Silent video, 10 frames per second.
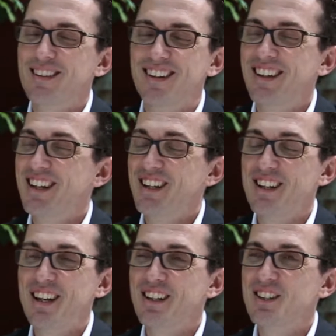
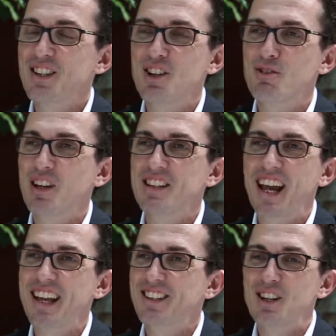Helene in such
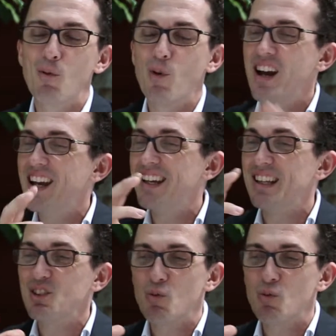fantastic ways,